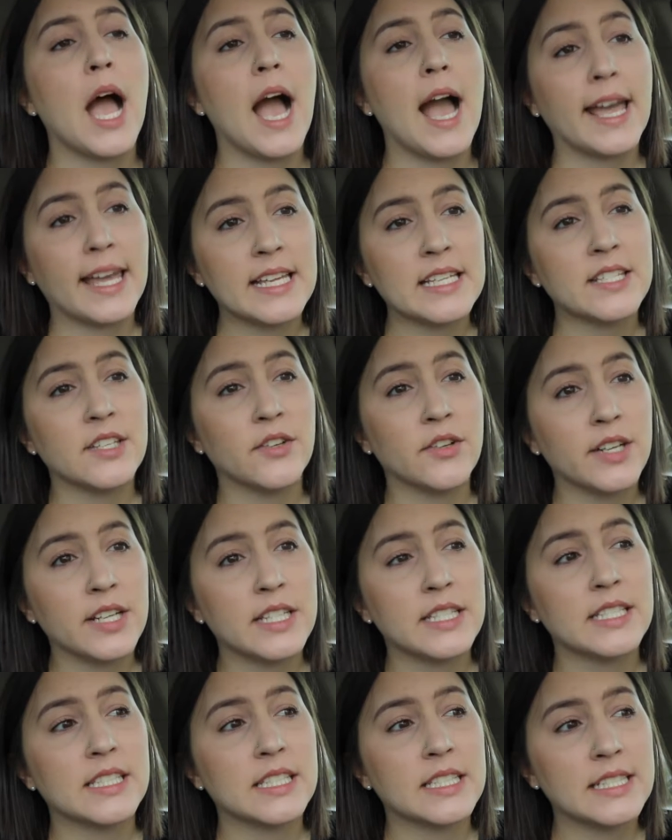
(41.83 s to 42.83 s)
I consider it
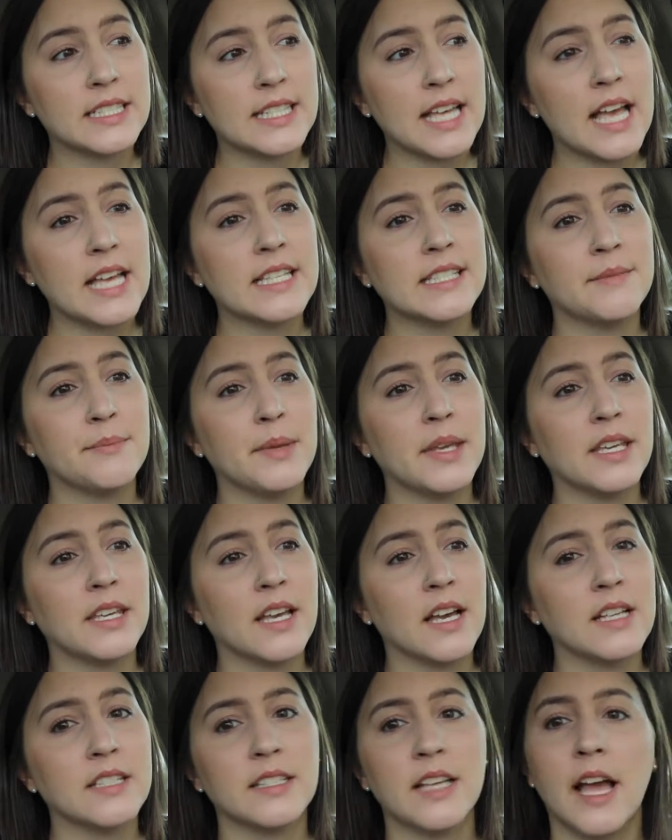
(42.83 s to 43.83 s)
a success
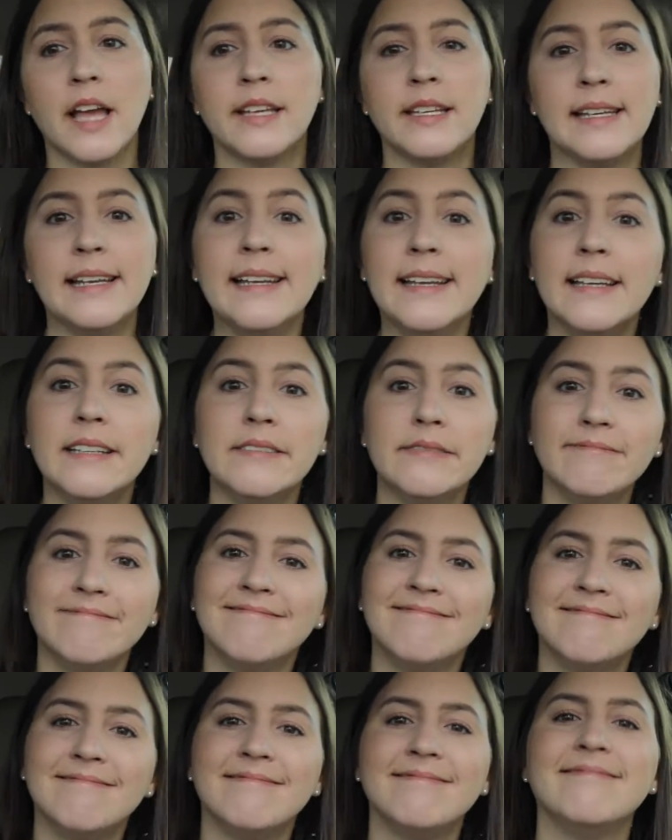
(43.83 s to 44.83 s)
because I did
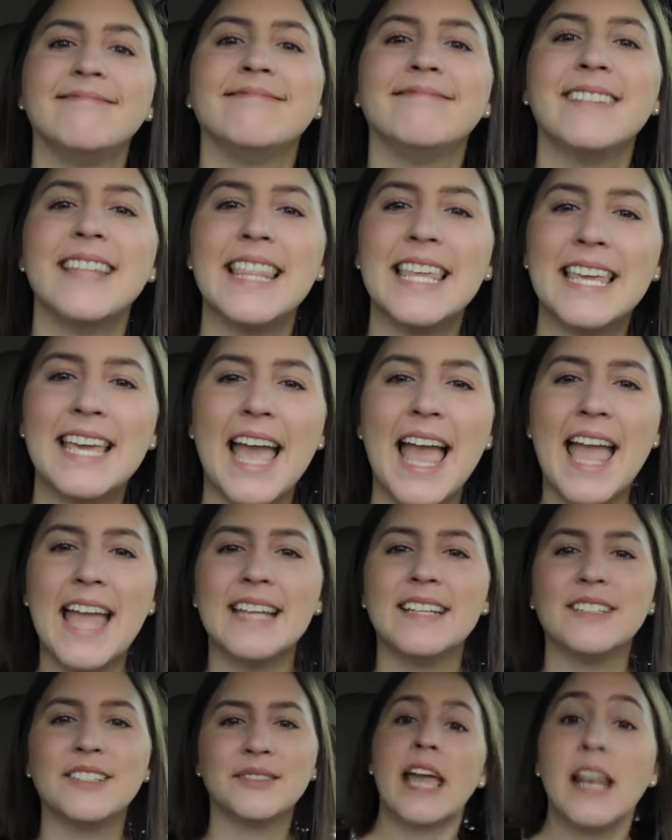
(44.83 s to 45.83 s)
it. The
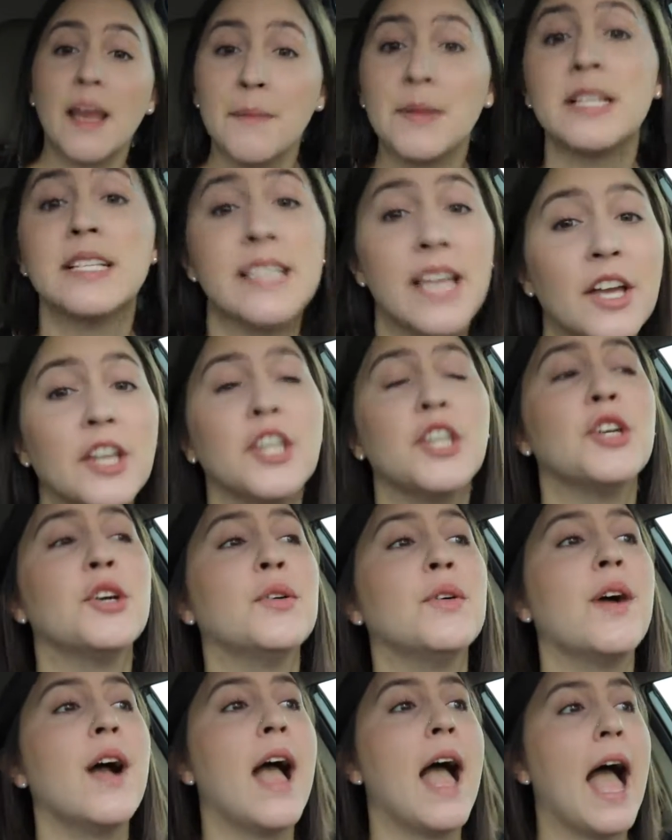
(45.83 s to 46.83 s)
end. And I'm gonna tell
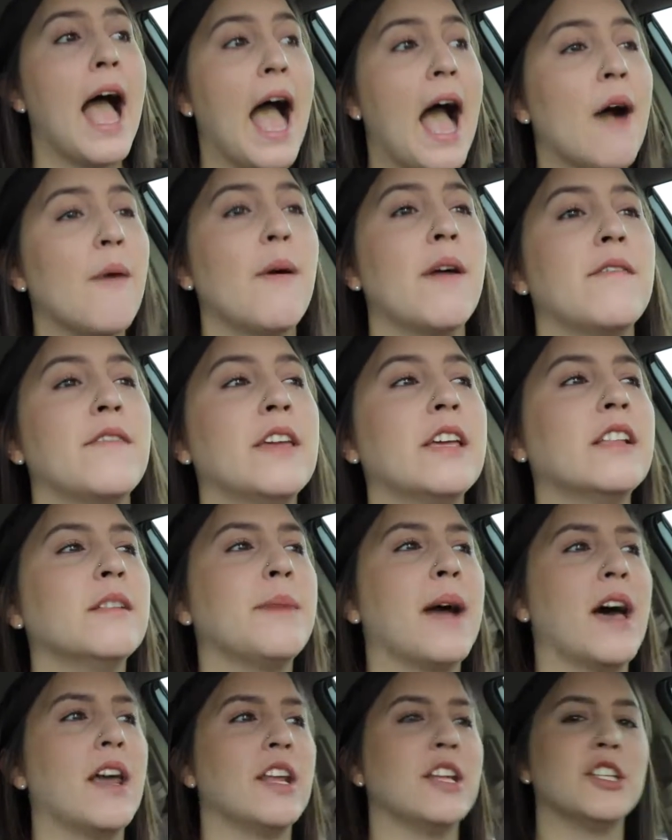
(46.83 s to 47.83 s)
you how I feel
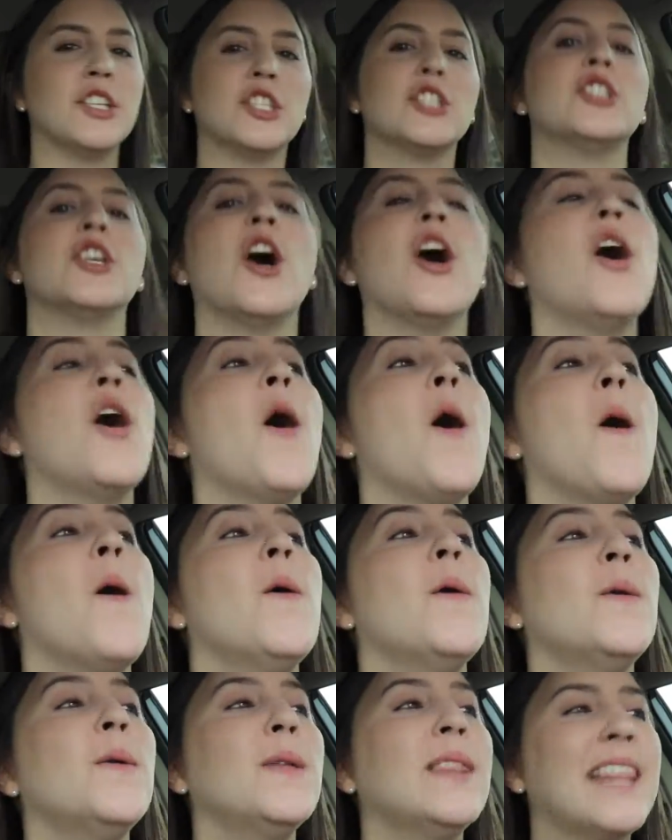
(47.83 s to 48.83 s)
about it.
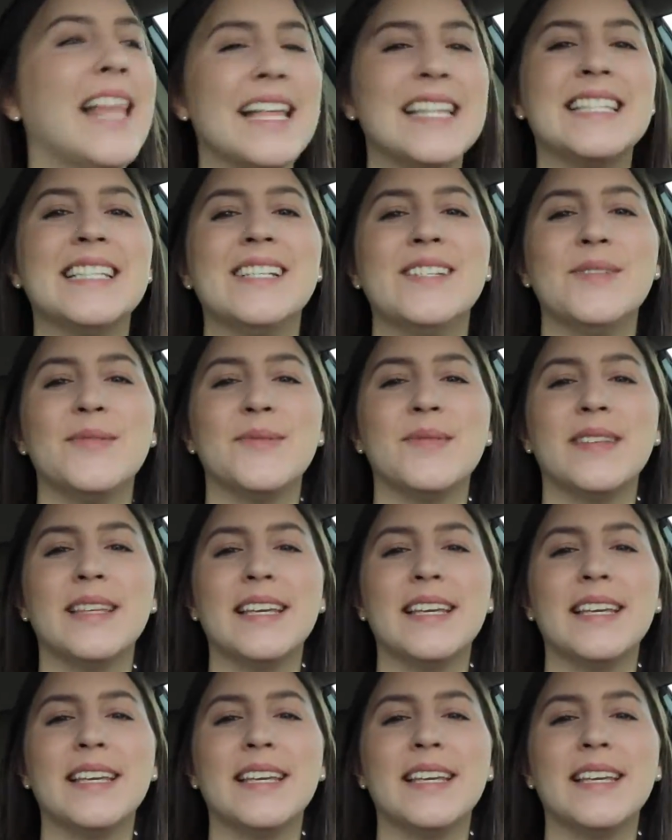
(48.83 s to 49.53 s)
So let's do